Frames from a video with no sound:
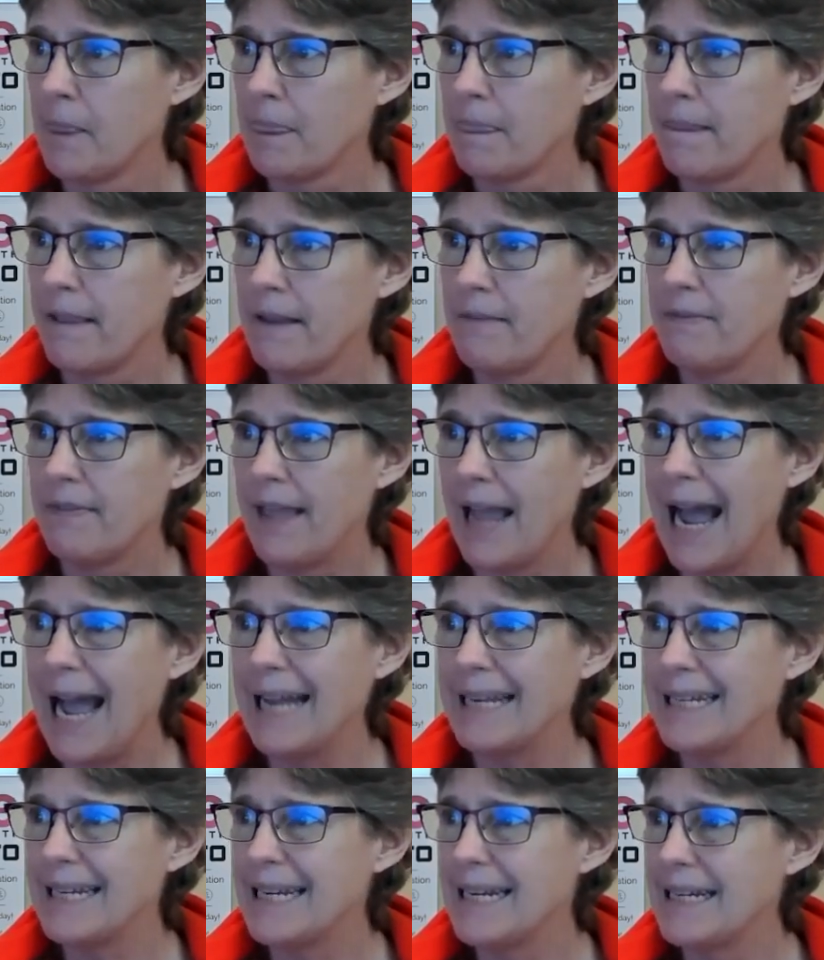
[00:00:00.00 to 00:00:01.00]
then
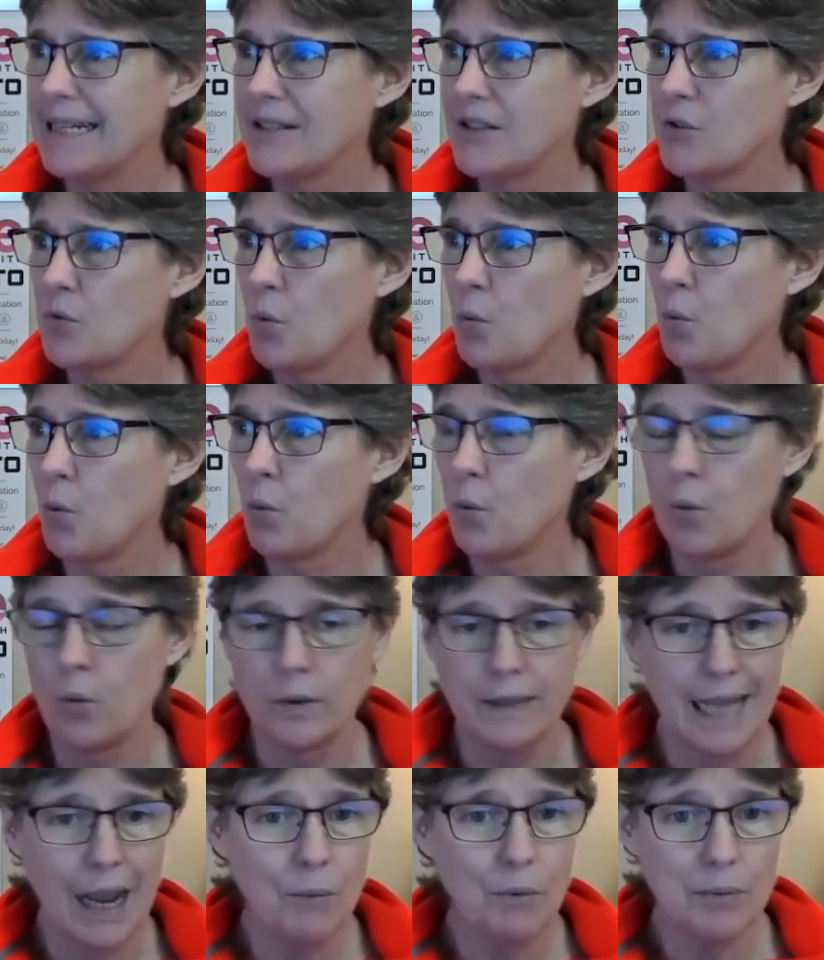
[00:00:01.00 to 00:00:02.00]
that
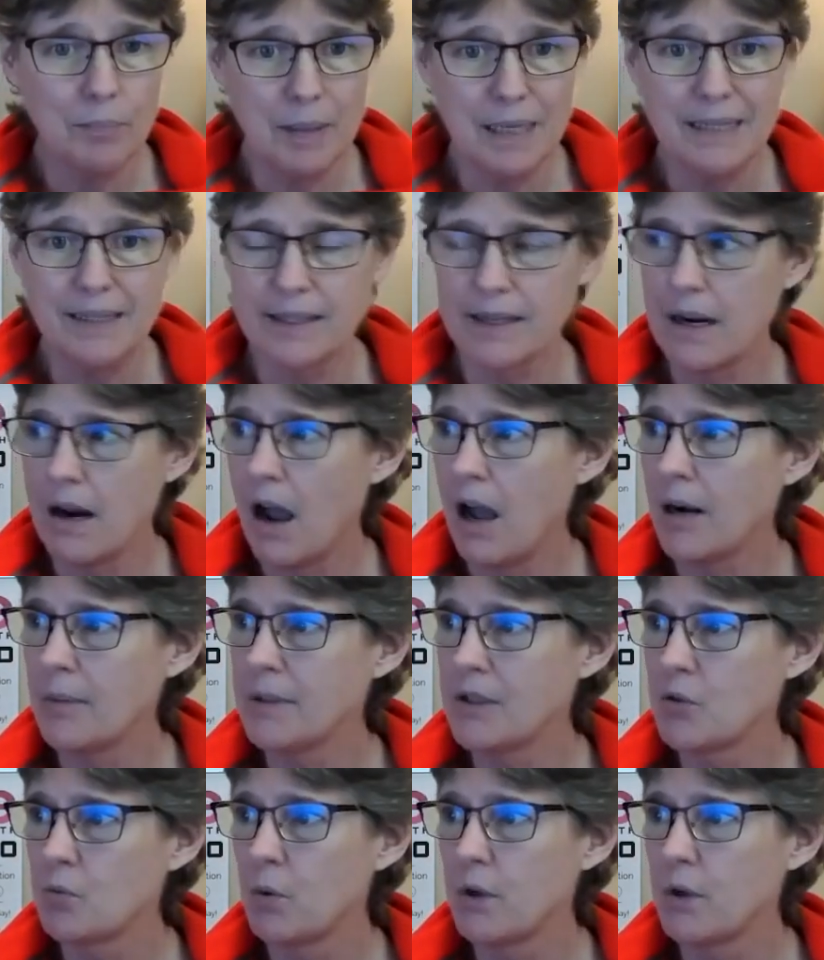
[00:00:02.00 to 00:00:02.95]
would be synonymous